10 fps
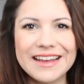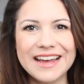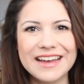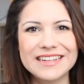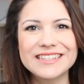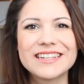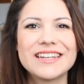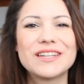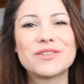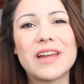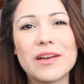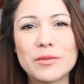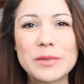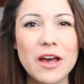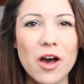Hi guys! Today
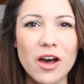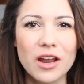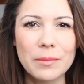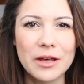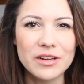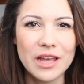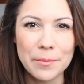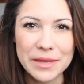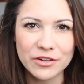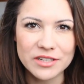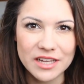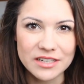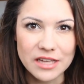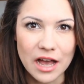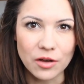will be all about Camino de
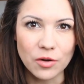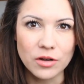Santiago.